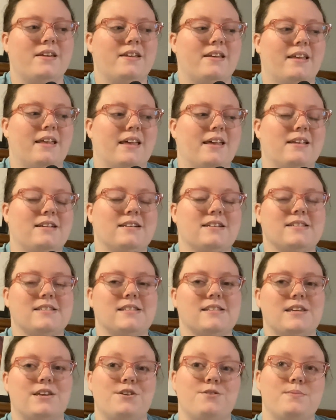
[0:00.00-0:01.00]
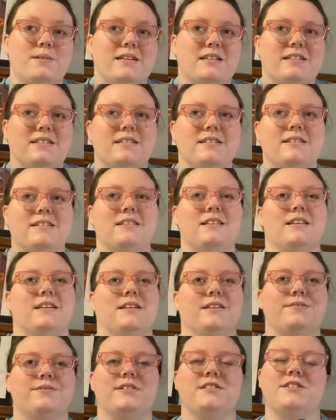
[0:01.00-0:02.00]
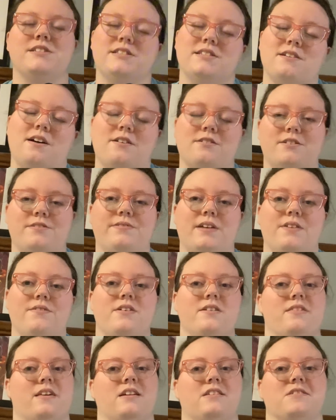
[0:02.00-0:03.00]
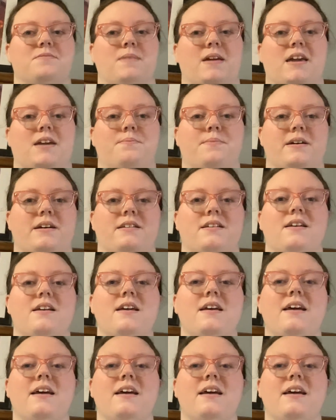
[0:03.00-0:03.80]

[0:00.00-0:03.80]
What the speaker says: And it is a human, which is not her favorite thing to make, but